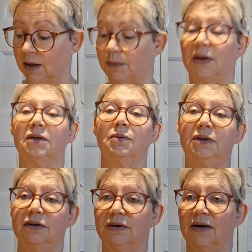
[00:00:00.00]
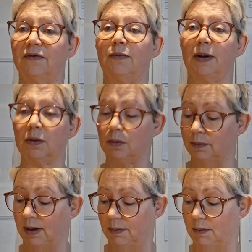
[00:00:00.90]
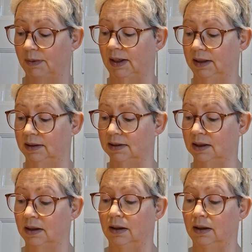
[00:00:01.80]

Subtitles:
because we do have a bell pepper plant